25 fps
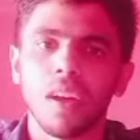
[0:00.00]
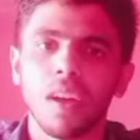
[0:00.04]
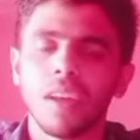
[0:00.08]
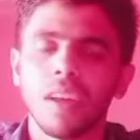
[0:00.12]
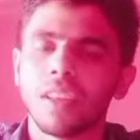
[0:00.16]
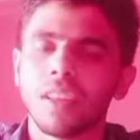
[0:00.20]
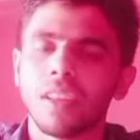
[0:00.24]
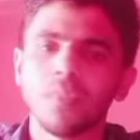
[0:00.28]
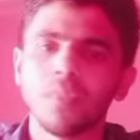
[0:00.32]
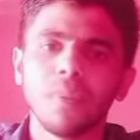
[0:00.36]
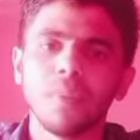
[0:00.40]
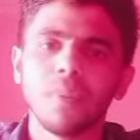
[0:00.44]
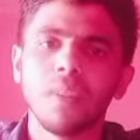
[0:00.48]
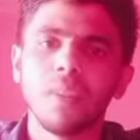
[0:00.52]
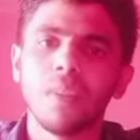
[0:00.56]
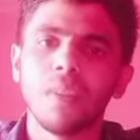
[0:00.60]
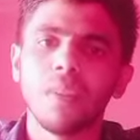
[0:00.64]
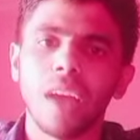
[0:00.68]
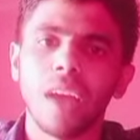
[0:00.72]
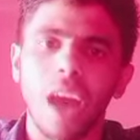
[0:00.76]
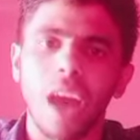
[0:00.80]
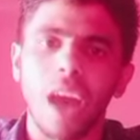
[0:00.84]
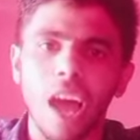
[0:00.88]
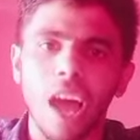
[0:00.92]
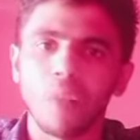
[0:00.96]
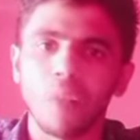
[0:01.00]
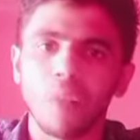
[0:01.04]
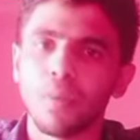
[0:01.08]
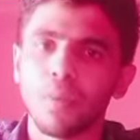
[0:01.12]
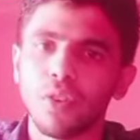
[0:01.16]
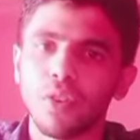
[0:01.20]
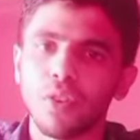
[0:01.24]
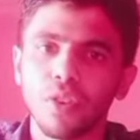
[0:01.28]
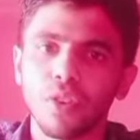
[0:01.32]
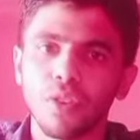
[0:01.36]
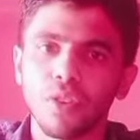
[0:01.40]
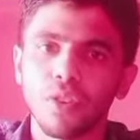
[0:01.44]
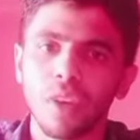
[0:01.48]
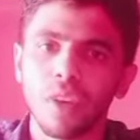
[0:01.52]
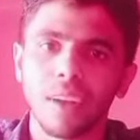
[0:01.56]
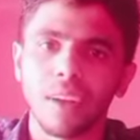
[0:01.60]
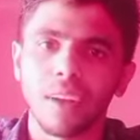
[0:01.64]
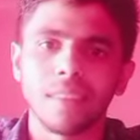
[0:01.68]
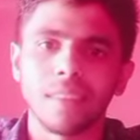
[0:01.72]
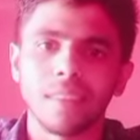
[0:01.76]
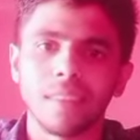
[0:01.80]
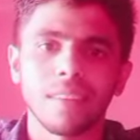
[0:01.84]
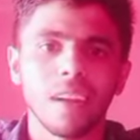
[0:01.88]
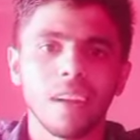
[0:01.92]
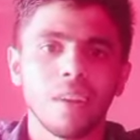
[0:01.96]
This will be helpful to you
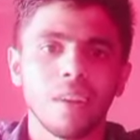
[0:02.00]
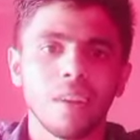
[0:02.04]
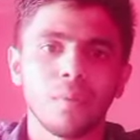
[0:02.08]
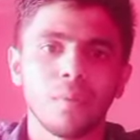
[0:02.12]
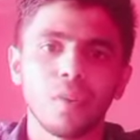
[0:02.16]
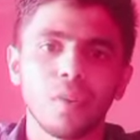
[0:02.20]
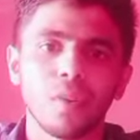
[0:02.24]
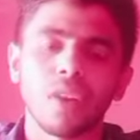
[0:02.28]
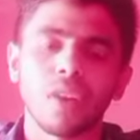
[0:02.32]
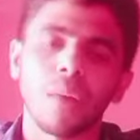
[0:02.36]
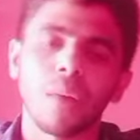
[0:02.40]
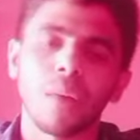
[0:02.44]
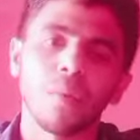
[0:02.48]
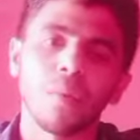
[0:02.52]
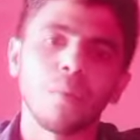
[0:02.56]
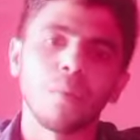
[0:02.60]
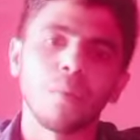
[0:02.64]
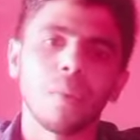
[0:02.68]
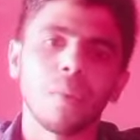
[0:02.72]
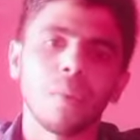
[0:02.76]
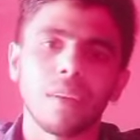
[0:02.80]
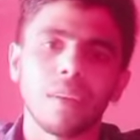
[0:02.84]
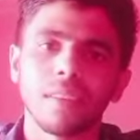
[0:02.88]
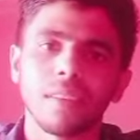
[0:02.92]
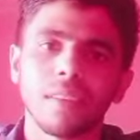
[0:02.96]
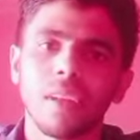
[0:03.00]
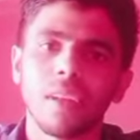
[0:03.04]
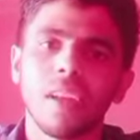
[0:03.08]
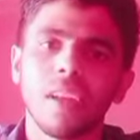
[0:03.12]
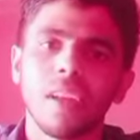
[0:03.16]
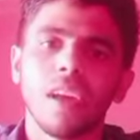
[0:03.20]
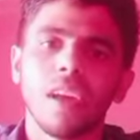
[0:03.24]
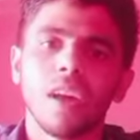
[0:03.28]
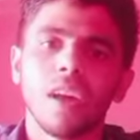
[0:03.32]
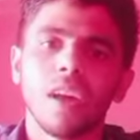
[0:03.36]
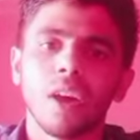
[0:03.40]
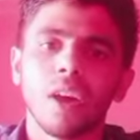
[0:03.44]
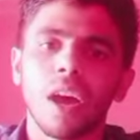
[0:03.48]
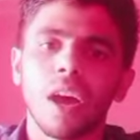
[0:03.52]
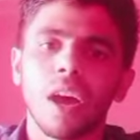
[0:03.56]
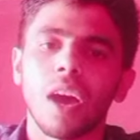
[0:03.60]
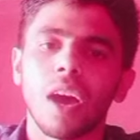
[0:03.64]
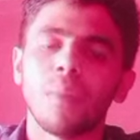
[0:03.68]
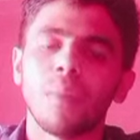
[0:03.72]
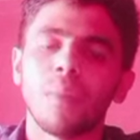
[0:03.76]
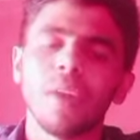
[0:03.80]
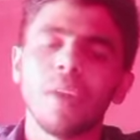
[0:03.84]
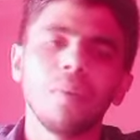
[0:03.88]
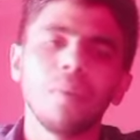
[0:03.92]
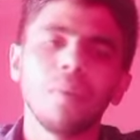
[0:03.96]
understand what type of words.
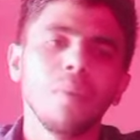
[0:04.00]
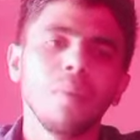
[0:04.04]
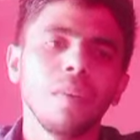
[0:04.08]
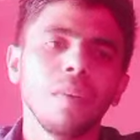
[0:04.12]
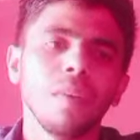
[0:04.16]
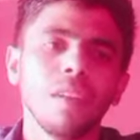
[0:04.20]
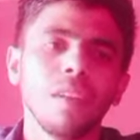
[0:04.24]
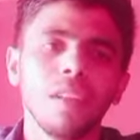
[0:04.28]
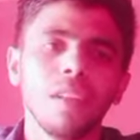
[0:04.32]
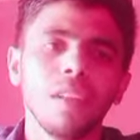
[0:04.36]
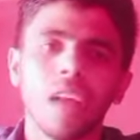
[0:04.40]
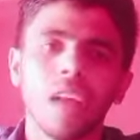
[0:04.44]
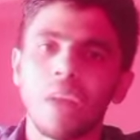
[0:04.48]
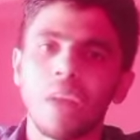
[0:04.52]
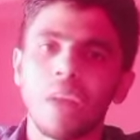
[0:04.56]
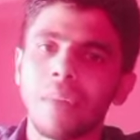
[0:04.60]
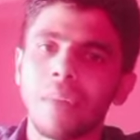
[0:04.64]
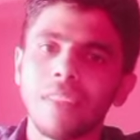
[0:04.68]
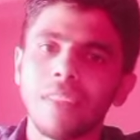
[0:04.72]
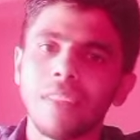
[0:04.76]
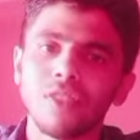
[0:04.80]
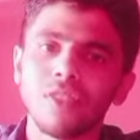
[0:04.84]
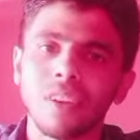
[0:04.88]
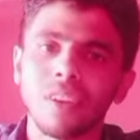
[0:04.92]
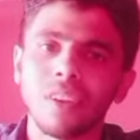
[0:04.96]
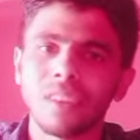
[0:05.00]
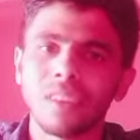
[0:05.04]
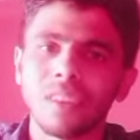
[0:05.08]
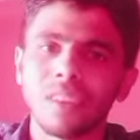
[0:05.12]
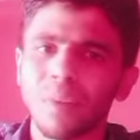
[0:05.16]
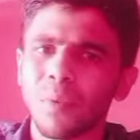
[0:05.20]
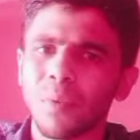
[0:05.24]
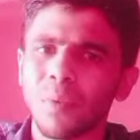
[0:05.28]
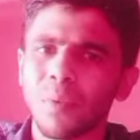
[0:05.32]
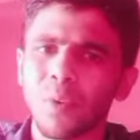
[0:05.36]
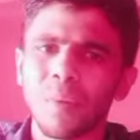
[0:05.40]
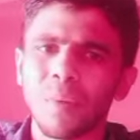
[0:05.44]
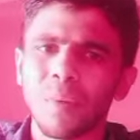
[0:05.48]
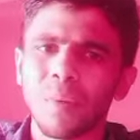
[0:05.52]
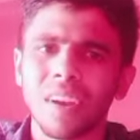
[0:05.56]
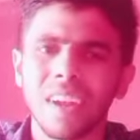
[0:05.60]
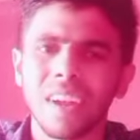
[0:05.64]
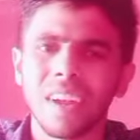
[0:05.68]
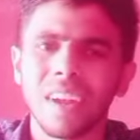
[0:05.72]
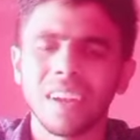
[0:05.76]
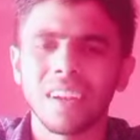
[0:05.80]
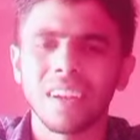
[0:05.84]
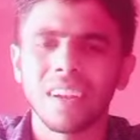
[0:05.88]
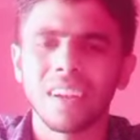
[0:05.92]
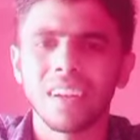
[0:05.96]
Many people and many students have a phobia
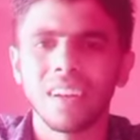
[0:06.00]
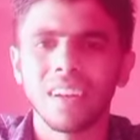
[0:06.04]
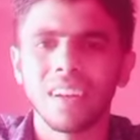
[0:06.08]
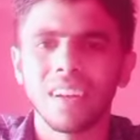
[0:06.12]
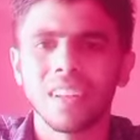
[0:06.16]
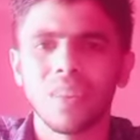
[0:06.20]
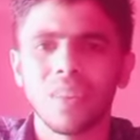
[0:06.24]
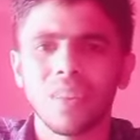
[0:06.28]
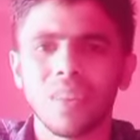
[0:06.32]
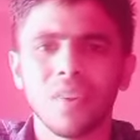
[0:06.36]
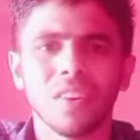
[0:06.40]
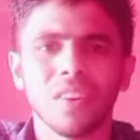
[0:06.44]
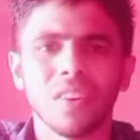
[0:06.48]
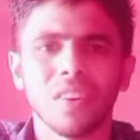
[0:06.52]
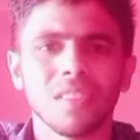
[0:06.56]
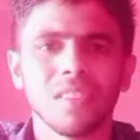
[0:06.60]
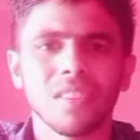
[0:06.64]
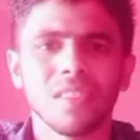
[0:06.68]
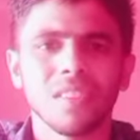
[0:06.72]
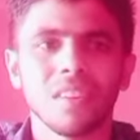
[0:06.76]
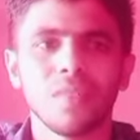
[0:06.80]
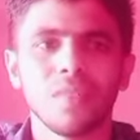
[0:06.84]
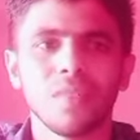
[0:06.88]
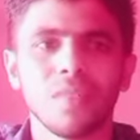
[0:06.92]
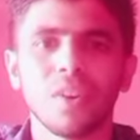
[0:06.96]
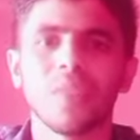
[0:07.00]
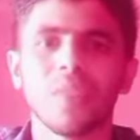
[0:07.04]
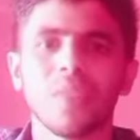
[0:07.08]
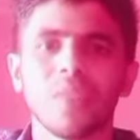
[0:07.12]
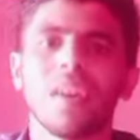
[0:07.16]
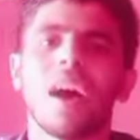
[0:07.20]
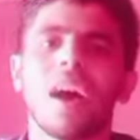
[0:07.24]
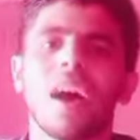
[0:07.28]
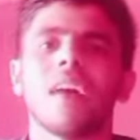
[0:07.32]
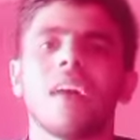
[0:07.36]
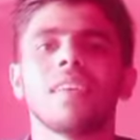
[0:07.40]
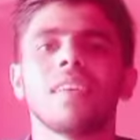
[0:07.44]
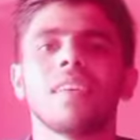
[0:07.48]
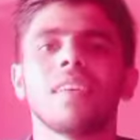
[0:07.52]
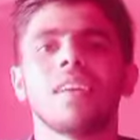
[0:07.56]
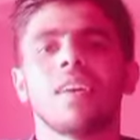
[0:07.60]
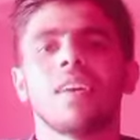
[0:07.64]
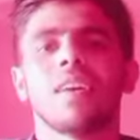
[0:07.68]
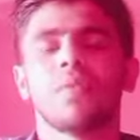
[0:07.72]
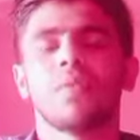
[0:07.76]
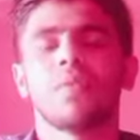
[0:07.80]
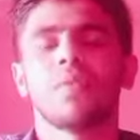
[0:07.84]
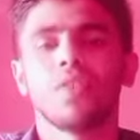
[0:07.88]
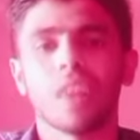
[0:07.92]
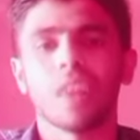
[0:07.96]
that the words whatever are
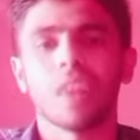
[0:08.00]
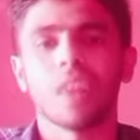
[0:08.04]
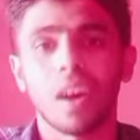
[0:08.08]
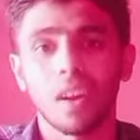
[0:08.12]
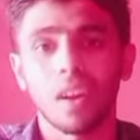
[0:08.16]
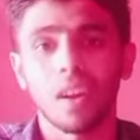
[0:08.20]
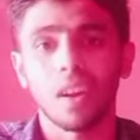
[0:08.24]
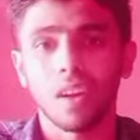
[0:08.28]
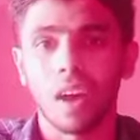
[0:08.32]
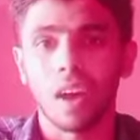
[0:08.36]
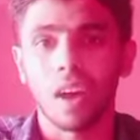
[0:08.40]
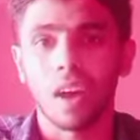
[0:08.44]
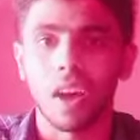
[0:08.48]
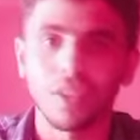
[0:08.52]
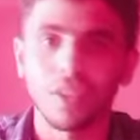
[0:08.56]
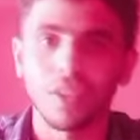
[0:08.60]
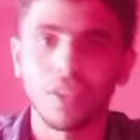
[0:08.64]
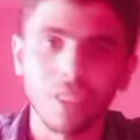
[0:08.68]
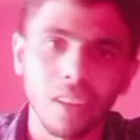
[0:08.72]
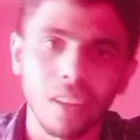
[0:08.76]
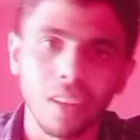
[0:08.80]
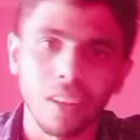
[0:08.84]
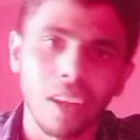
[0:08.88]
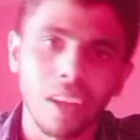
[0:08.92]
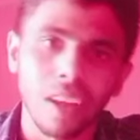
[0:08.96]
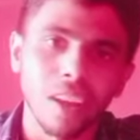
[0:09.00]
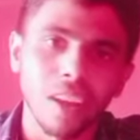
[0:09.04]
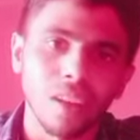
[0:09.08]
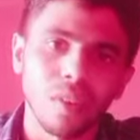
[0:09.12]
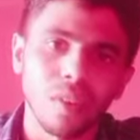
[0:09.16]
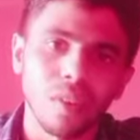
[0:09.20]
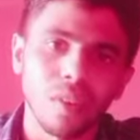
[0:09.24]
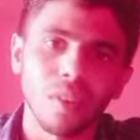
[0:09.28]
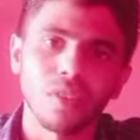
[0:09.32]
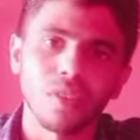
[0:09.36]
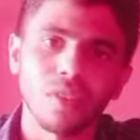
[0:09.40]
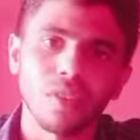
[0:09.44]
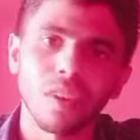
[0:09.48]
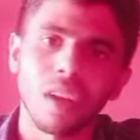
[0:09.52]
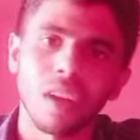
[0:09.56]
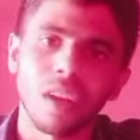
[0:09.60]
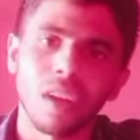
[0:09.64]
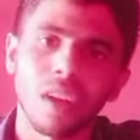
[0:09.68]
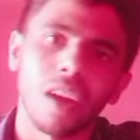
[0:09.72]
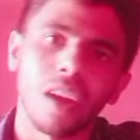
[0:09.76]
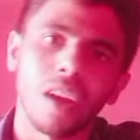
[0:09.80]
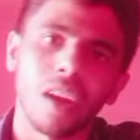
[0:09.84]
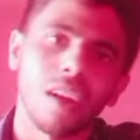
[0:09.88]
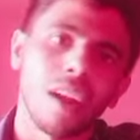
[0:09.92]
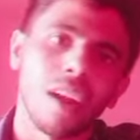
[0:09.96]
what are asked in the NDA examination
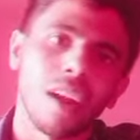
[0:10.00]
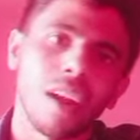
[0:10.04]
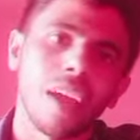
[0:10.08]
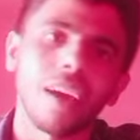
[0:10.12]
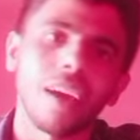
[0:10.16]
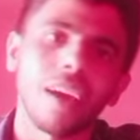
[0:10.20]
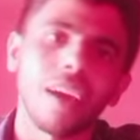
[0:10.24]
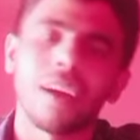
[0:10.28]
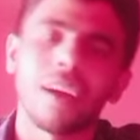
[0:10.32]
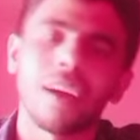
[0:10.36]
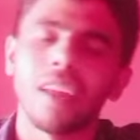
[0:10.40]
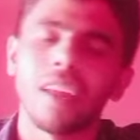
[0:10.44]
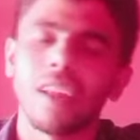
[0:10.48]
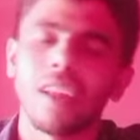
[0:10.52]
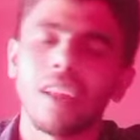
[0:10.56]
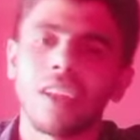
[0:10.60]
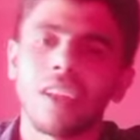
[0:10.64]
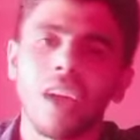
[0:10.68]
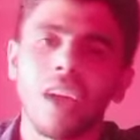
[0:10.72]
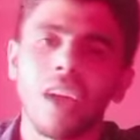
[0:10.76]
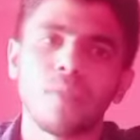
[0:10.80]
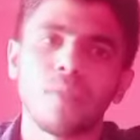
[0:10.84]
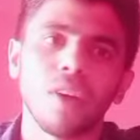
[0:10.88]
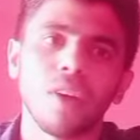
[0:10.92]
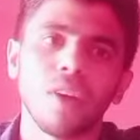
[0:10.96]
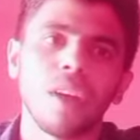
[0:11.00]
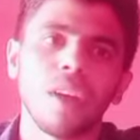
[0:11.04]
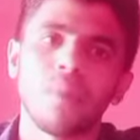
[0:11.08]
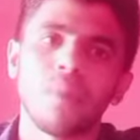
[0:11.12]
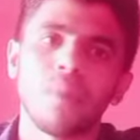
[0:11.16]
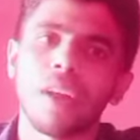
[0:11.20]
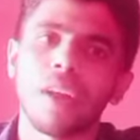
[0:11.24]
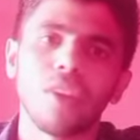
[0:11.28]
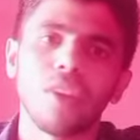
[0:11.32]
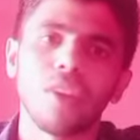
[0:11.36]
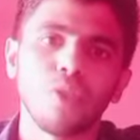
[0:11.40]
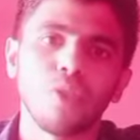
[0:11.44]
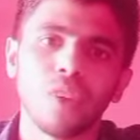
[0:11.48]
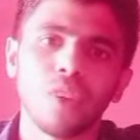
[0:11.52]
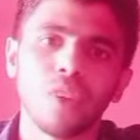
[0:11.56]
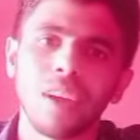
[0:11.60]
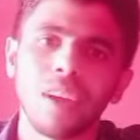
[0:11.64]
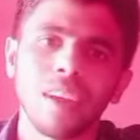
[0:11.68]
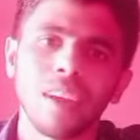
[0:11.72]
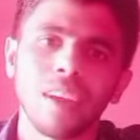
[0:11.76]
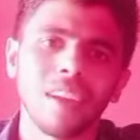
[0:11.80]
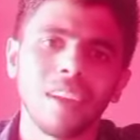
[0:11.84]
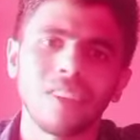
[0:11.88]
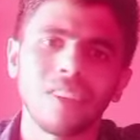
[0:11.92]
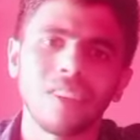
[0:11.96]
are like alien time. They are very unique
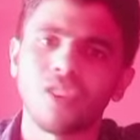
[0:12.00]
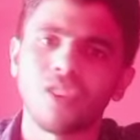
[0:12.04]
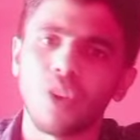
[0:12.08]
in nature.